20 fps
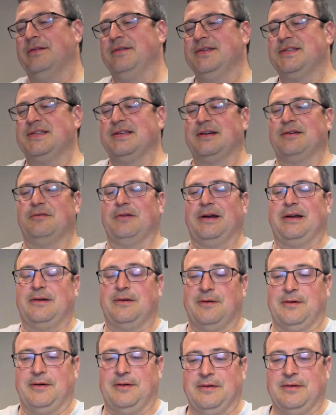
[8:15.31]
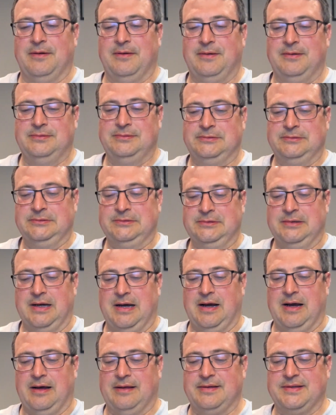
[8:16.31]
This is a great card.
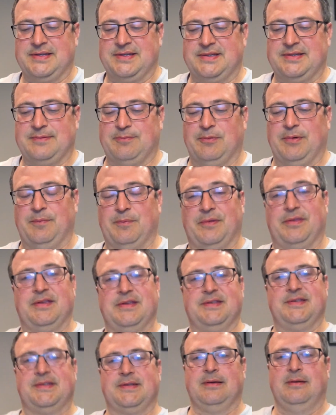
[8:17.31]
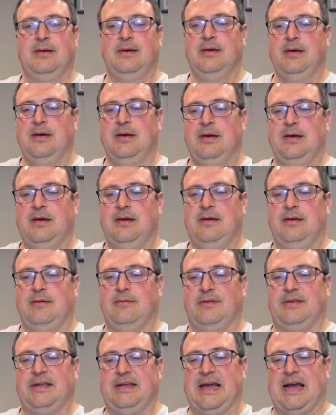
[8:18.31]
This is one with
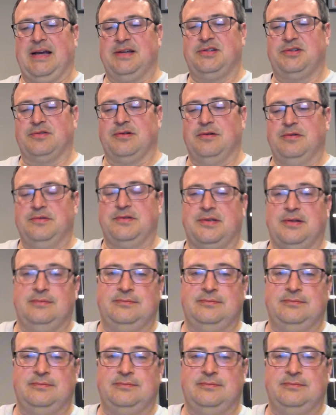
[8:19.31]
the Astros.